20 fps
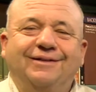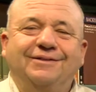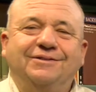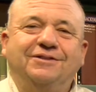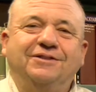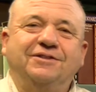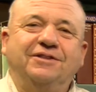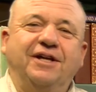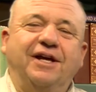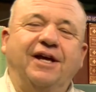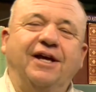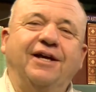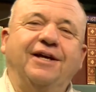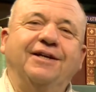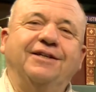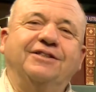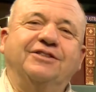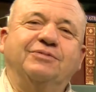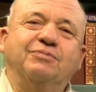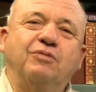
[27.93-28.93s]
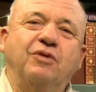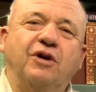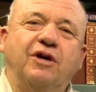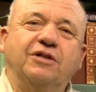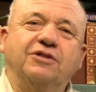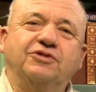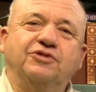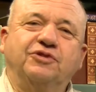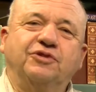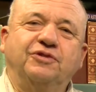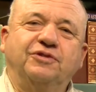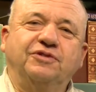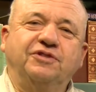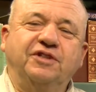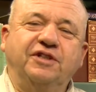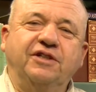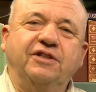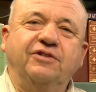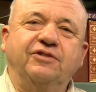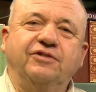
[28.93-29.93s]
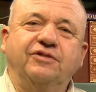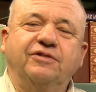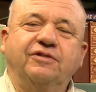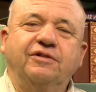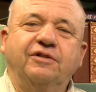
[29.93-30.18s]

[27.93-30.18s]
today is March 13th,